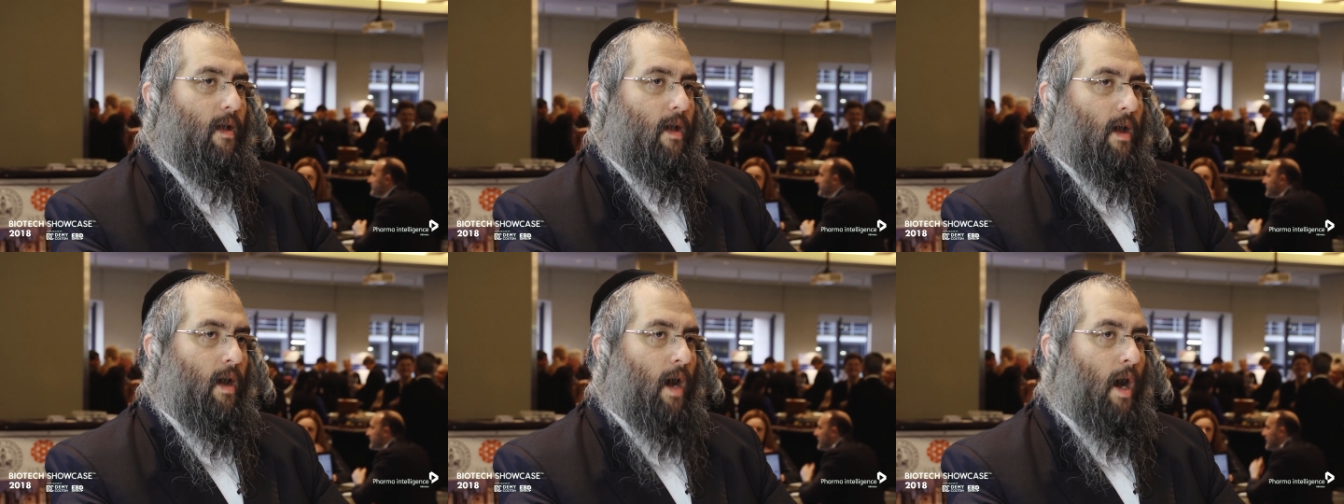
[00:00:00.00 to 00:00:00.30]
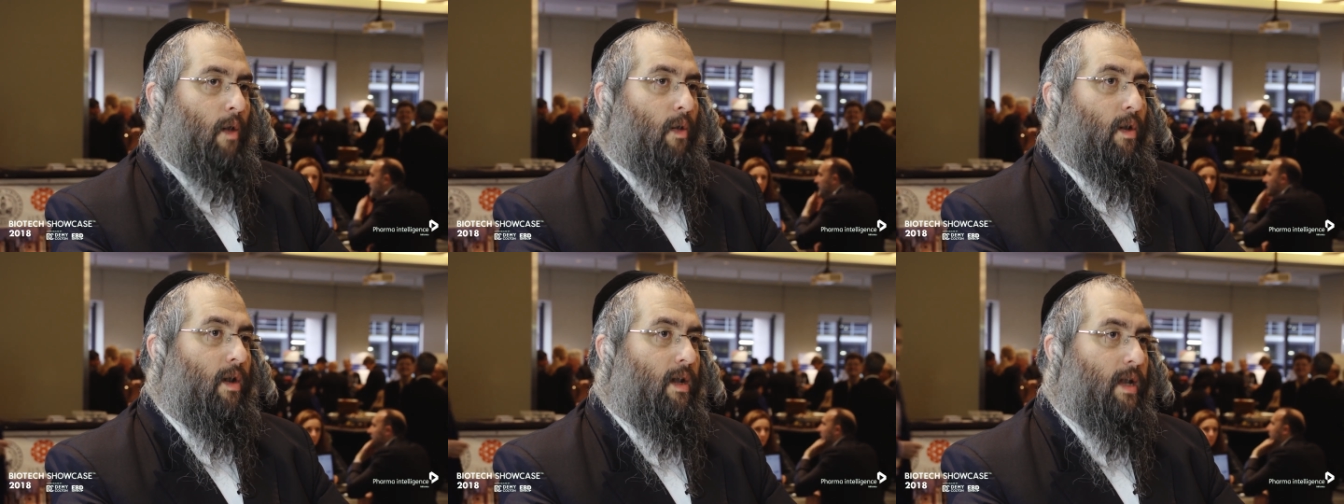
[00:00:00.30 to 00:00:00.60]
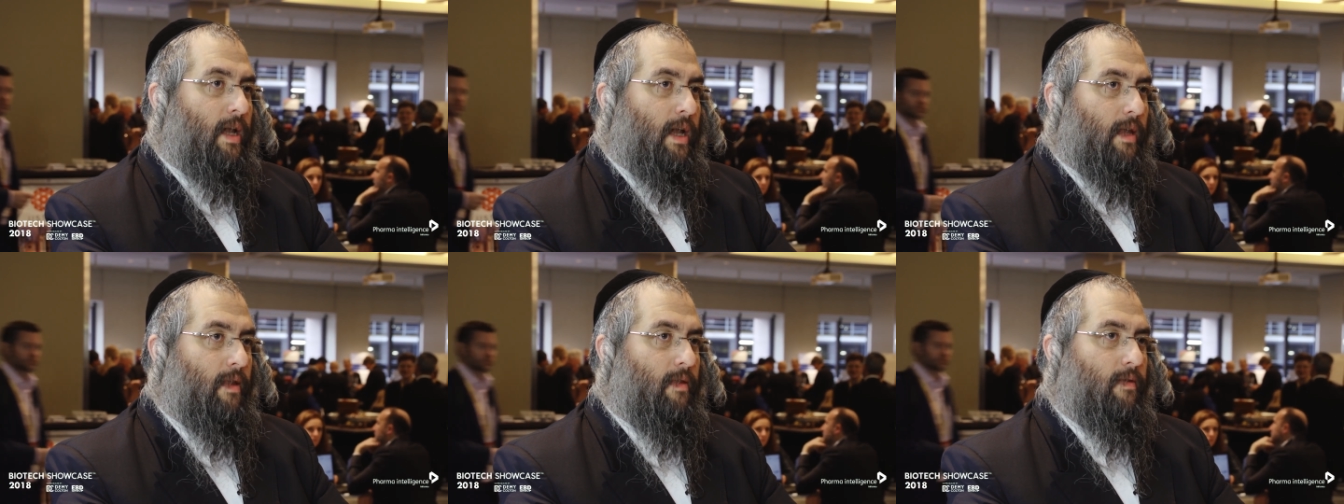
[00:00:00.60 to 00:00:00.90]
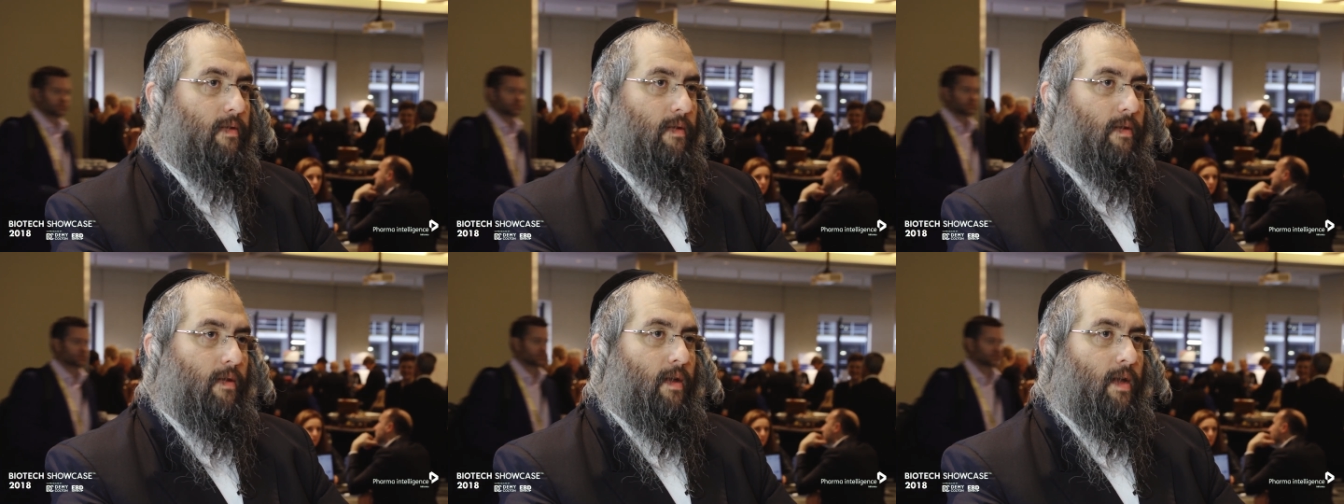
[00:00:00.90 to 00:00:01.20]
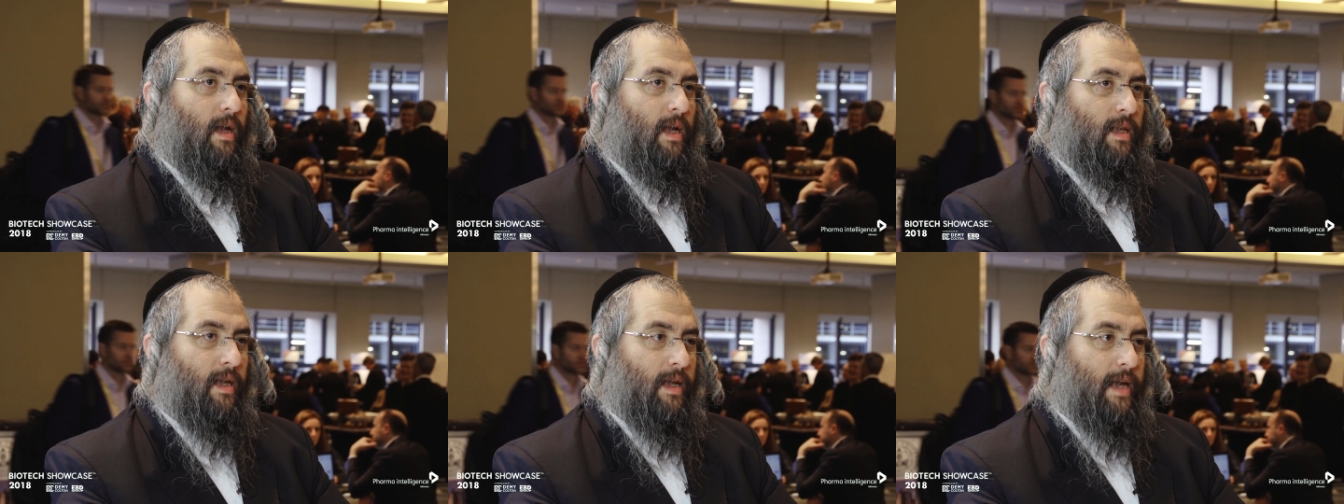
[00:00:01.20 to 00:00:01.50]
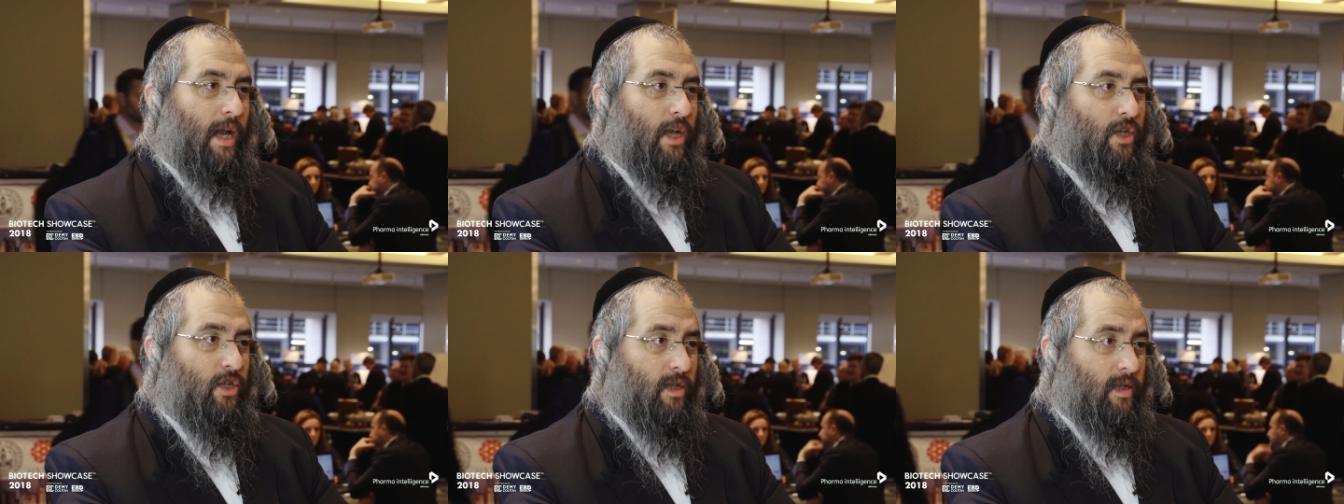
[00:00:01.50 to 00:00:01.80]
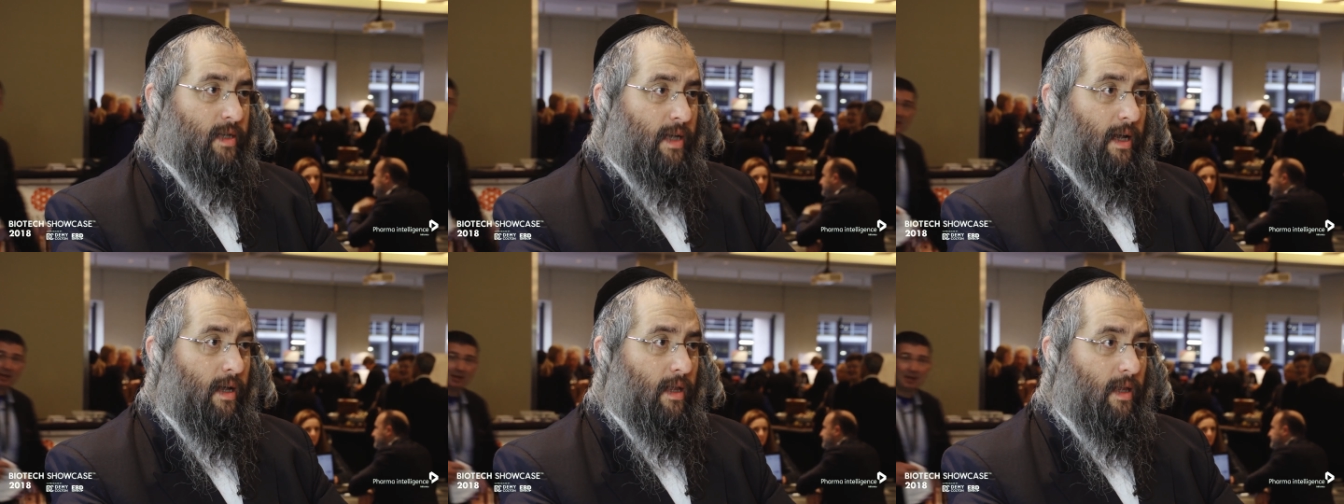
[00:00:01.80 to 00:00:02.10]
Our lead indication
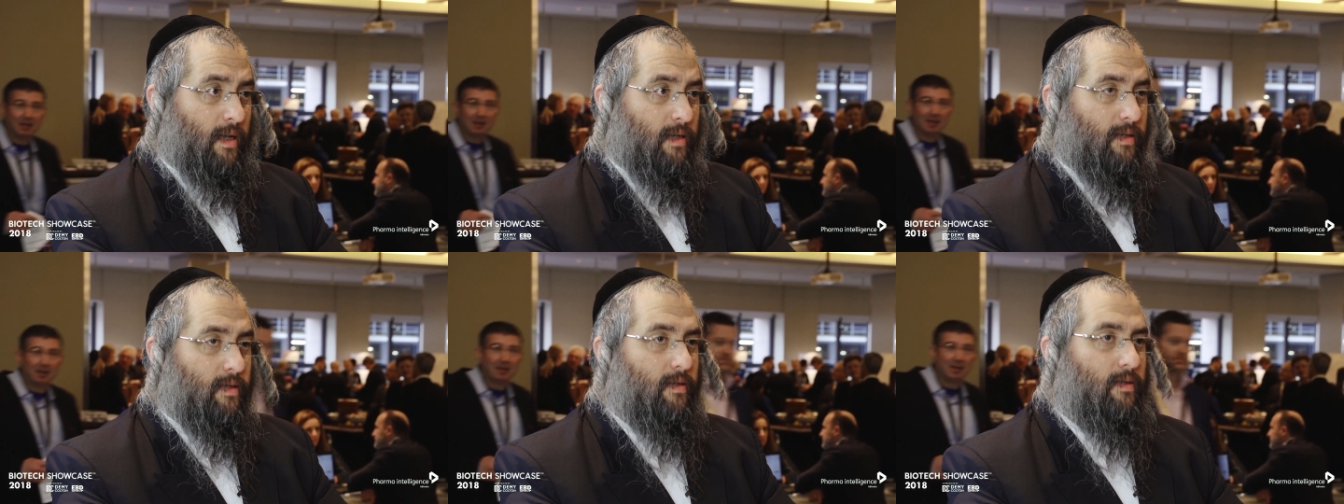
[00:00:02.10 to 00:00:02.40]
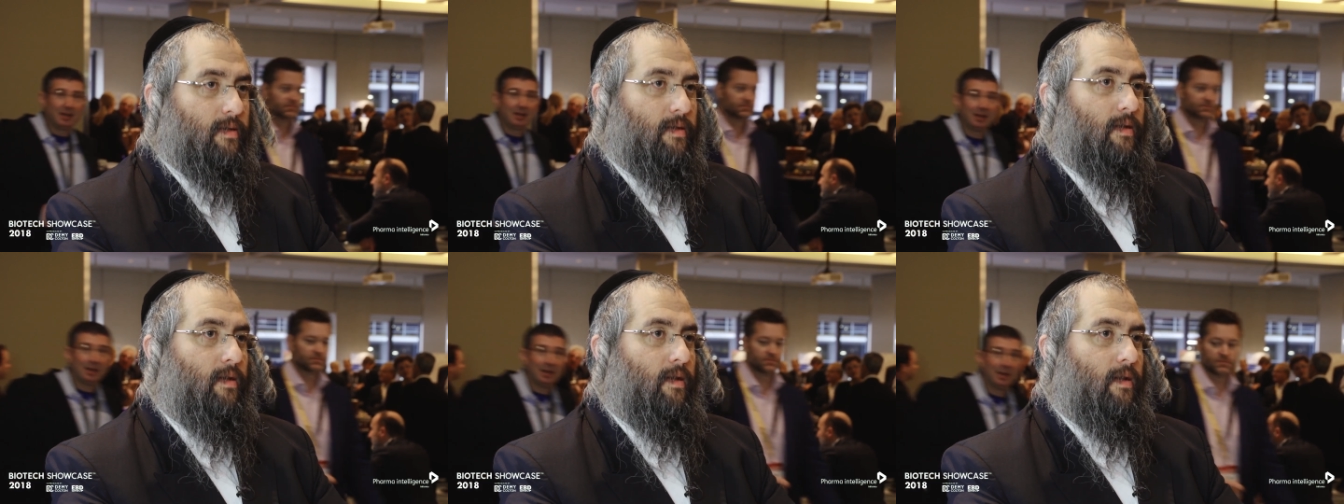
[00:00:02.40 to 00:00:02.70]
is ALS,